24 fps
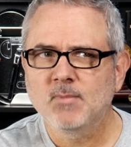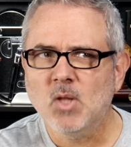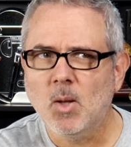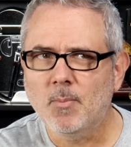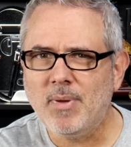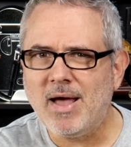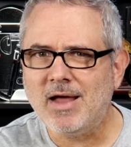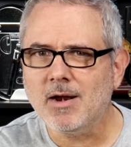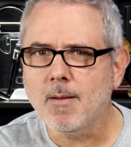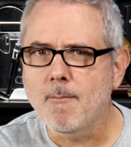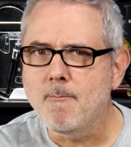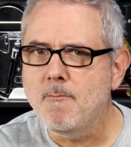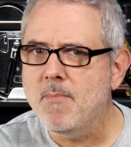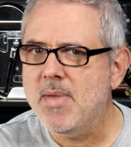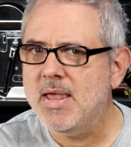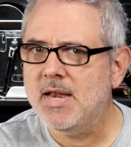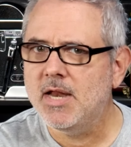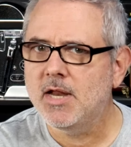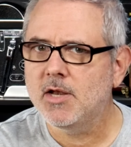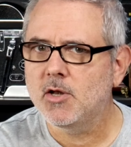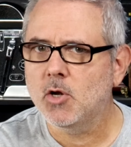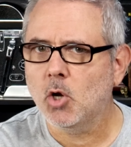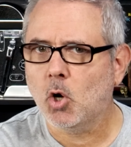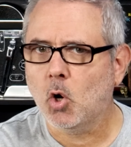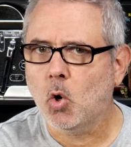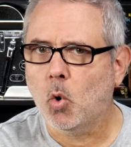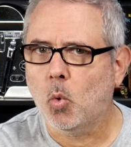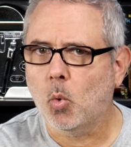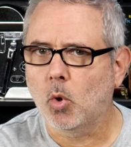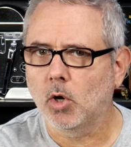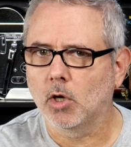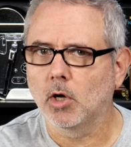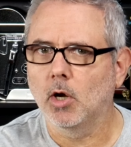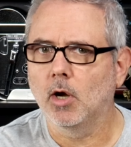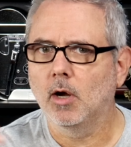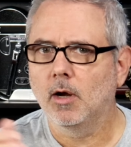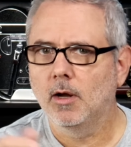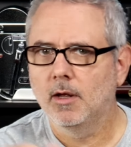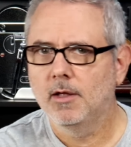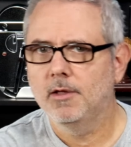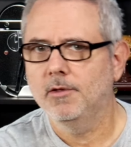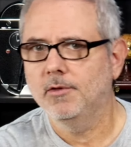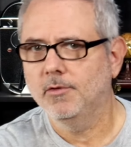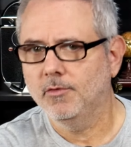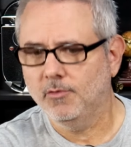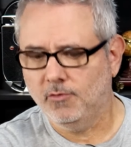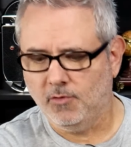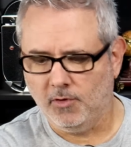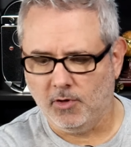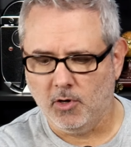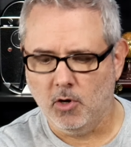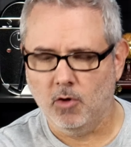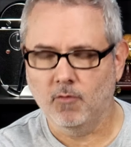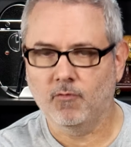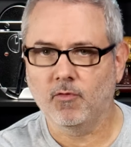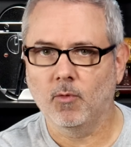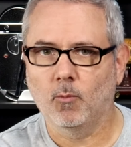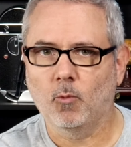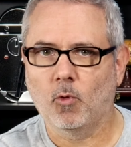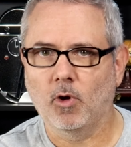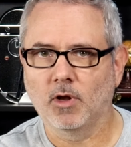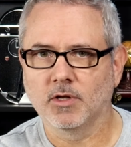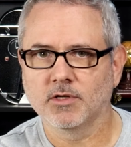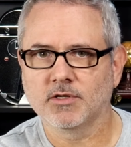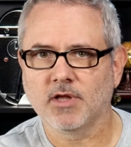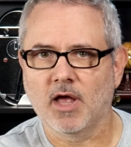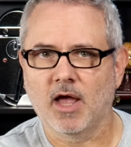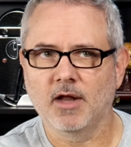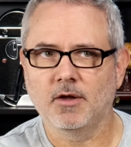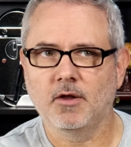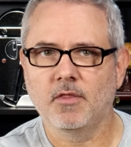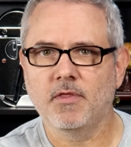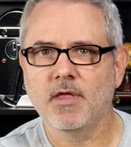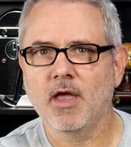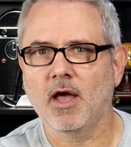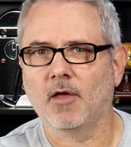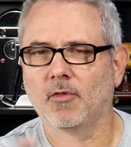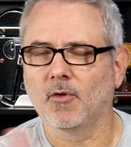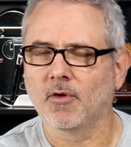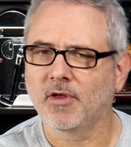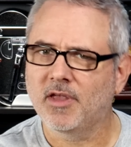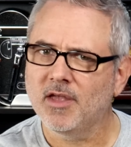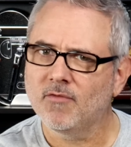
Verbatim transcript: about a minute and a quarter to go from one side to the other,